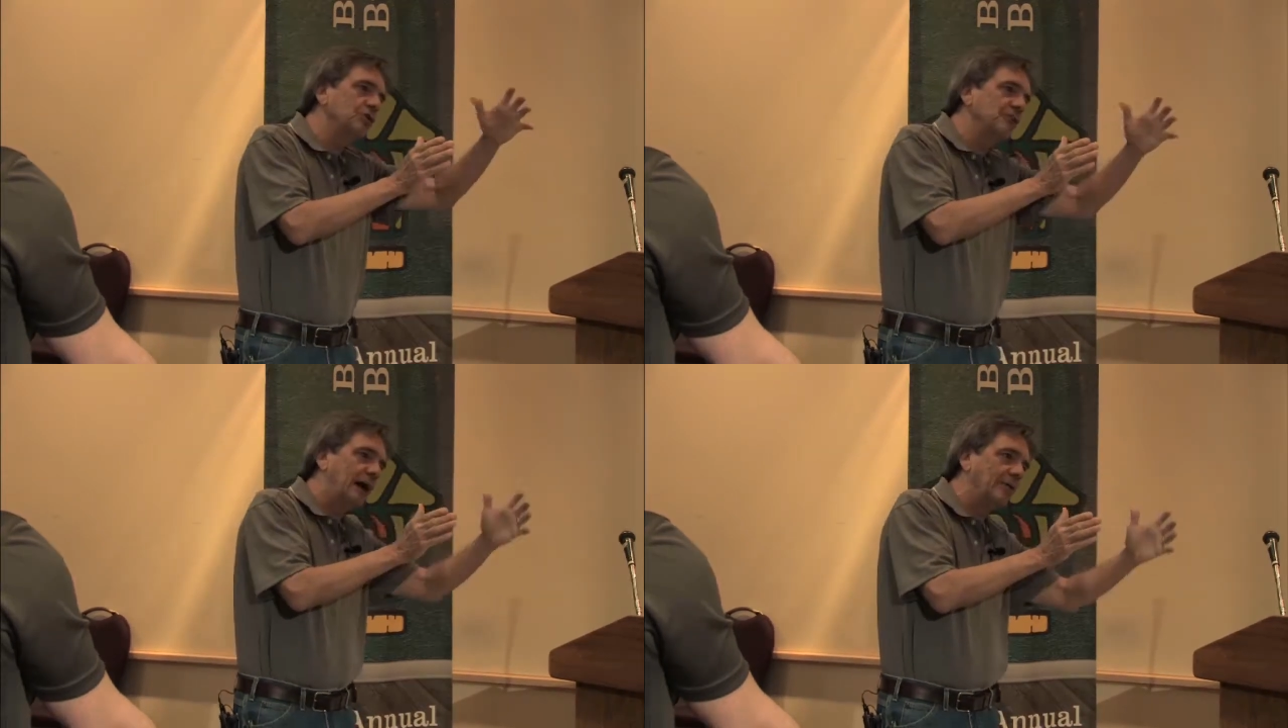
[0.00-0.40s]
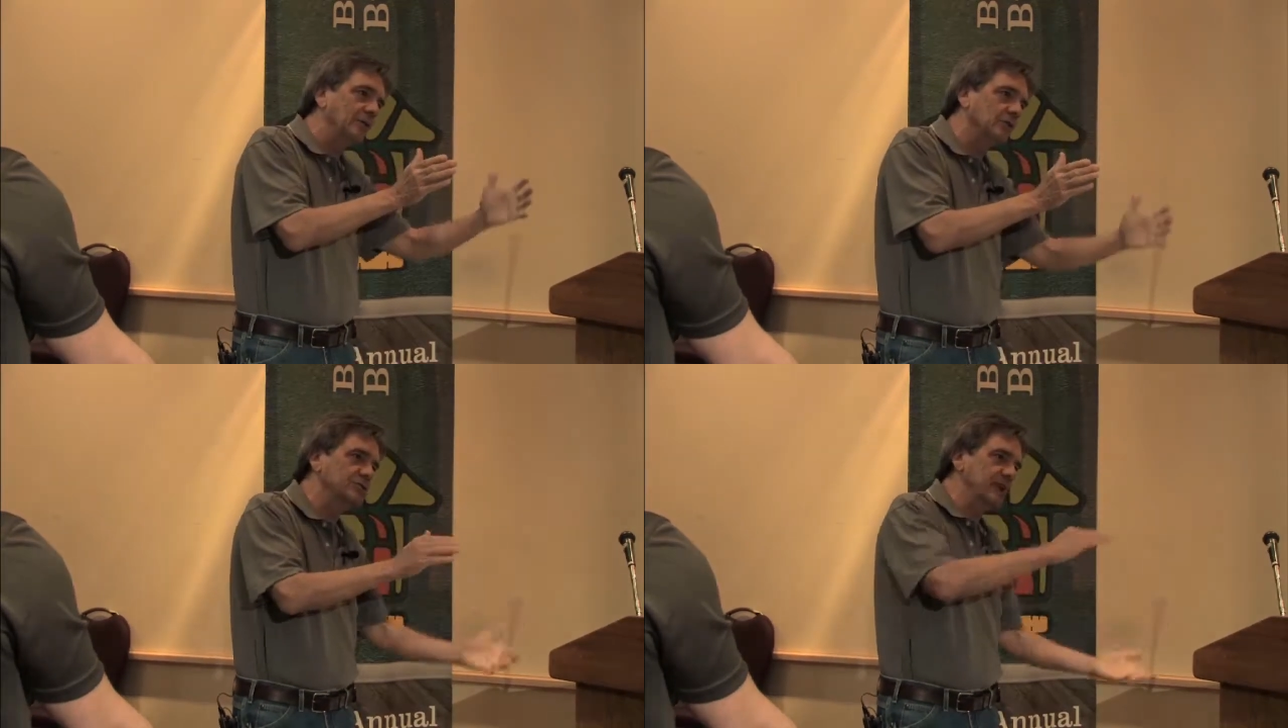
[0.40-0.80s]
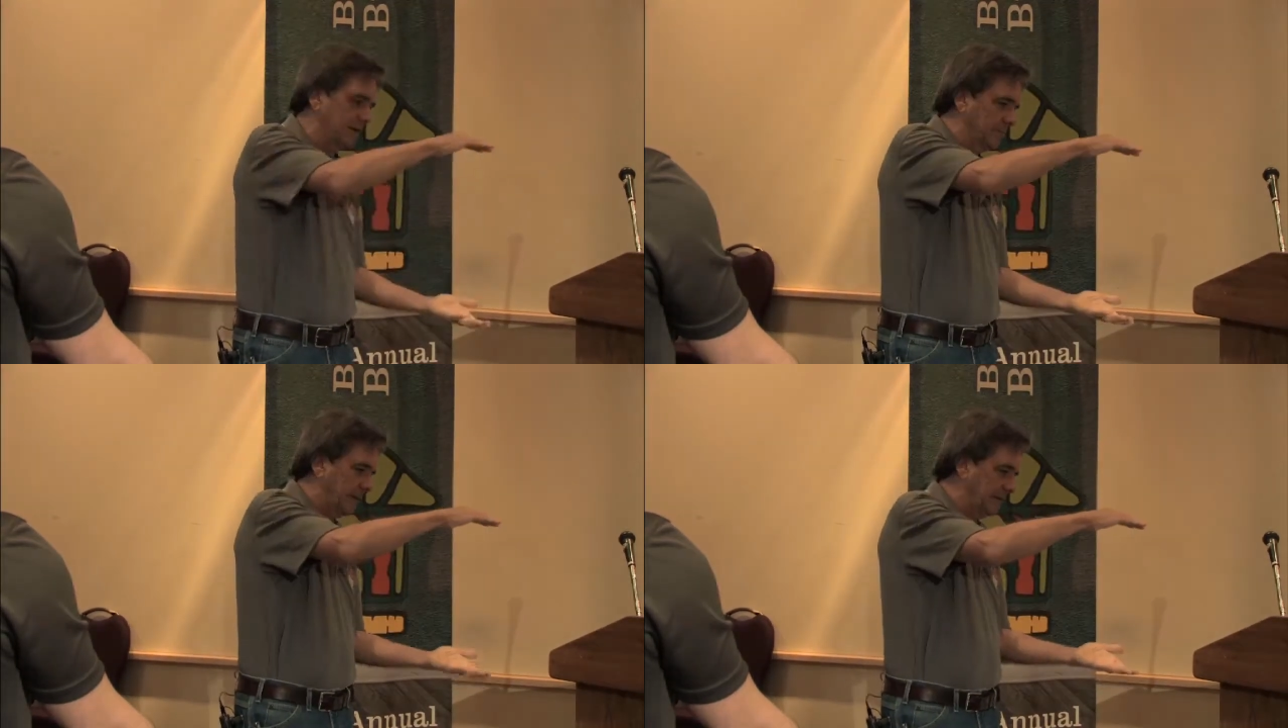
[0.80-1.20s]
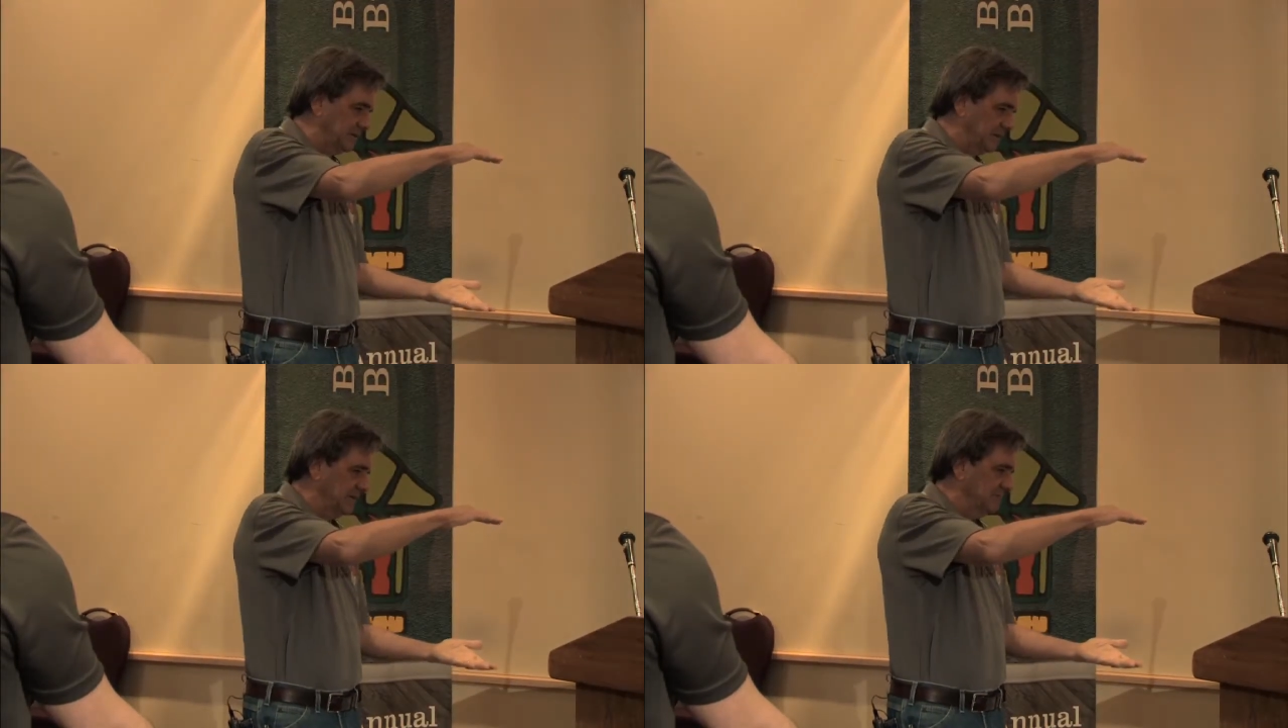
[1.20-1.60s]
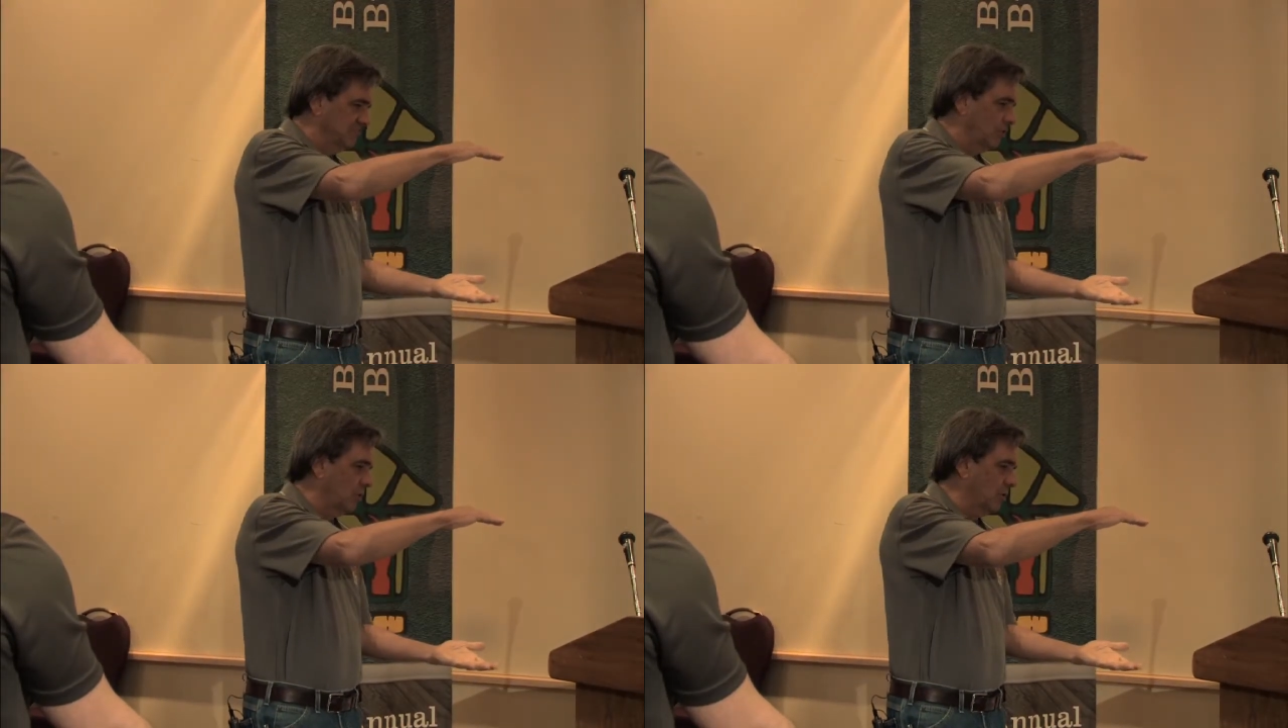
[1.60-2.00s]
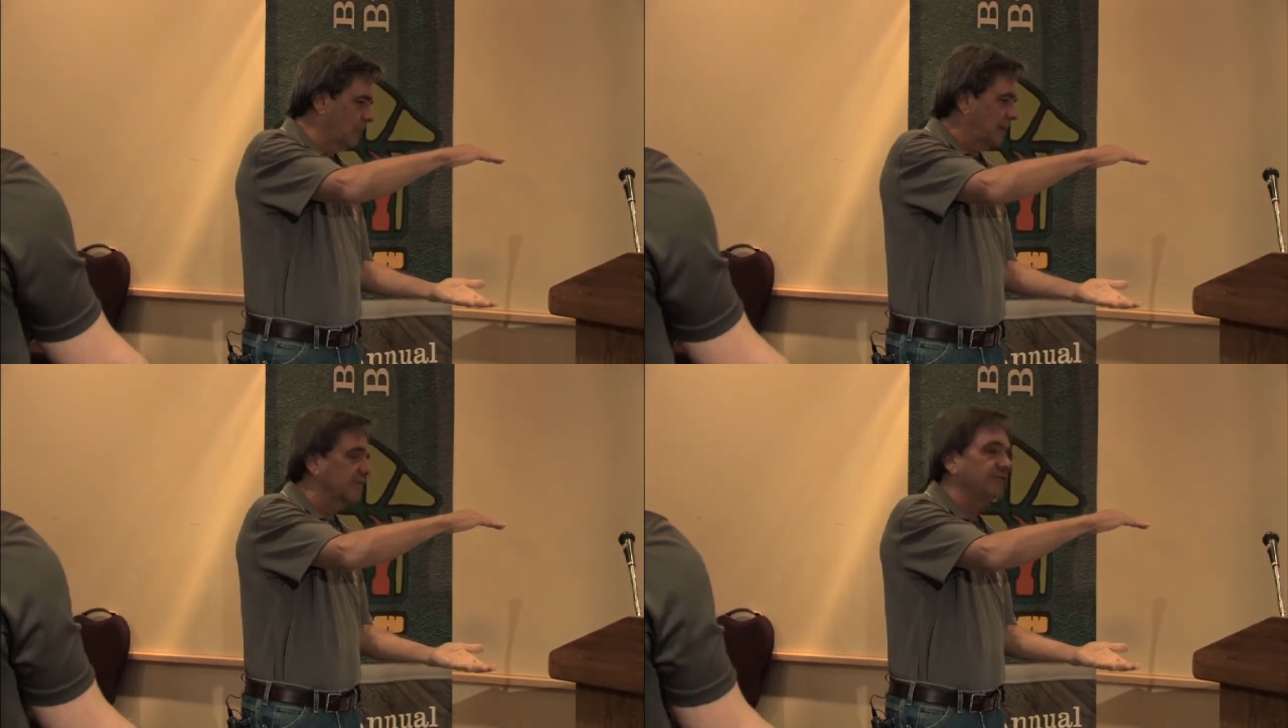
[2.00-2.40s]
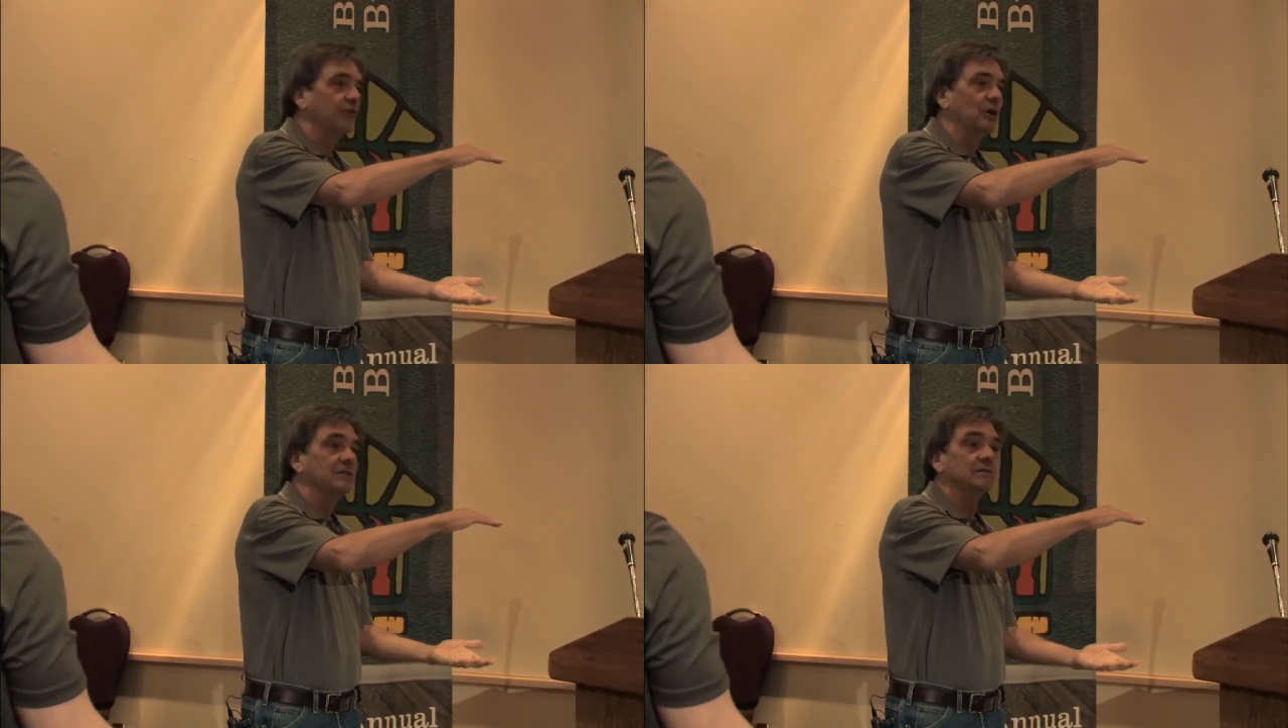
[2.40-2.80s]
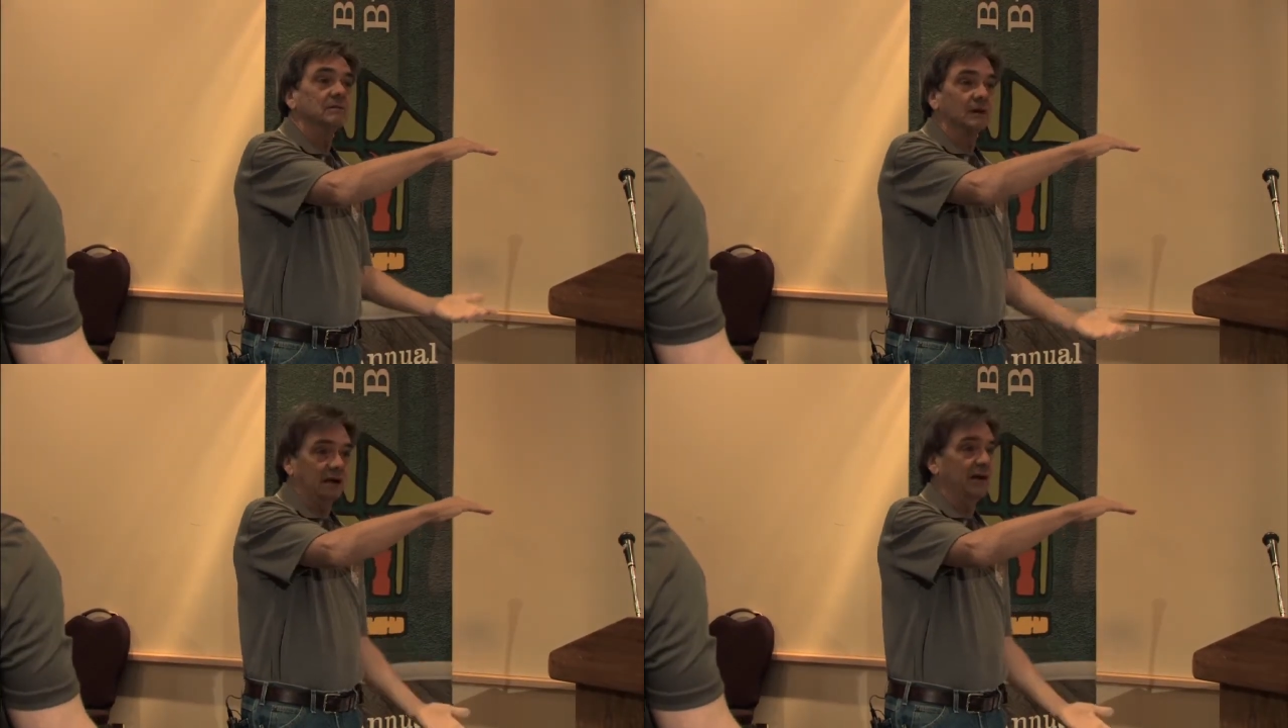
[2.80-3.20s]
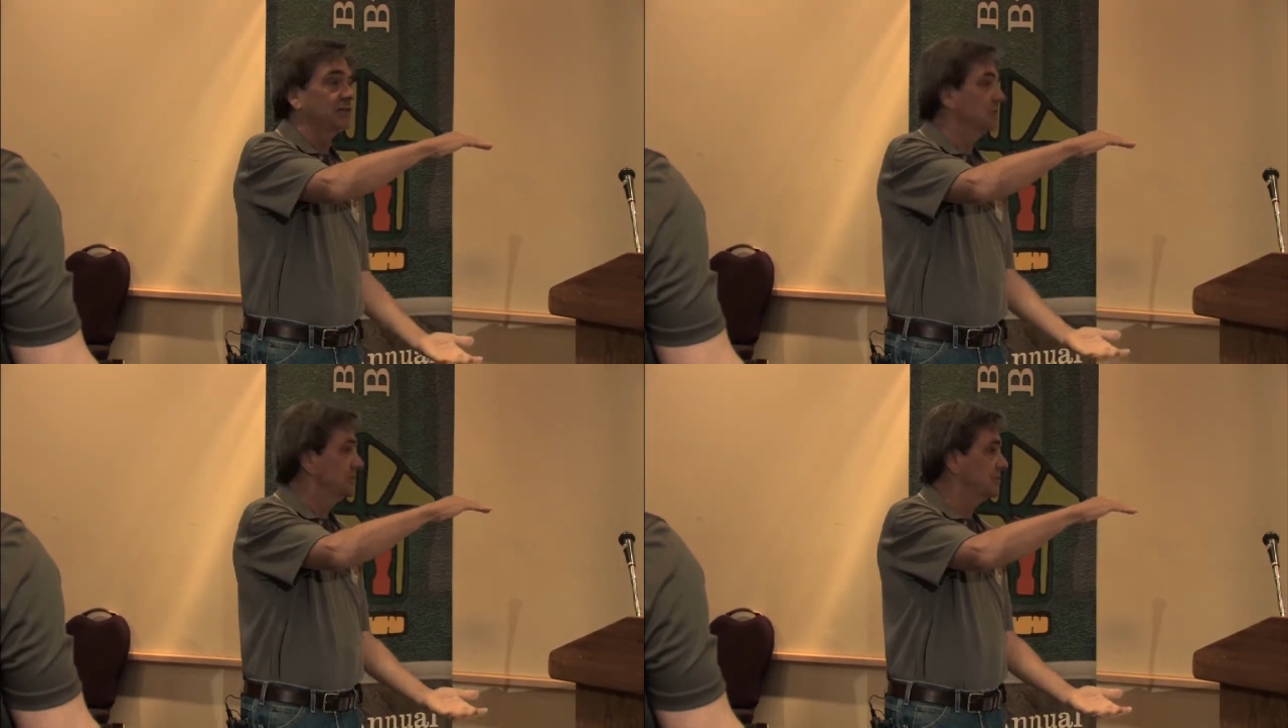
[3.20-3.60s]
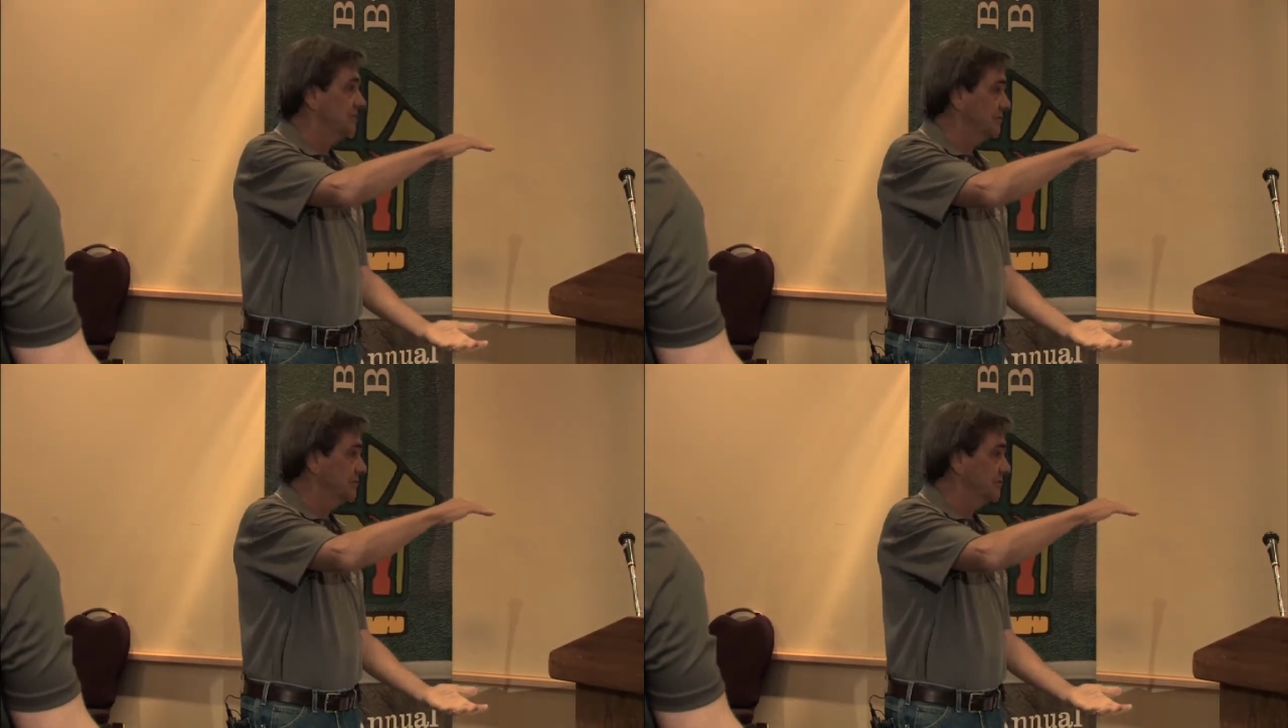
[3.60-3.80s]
So if you've got cold drafts, ventilation doesn't work because people turn it off.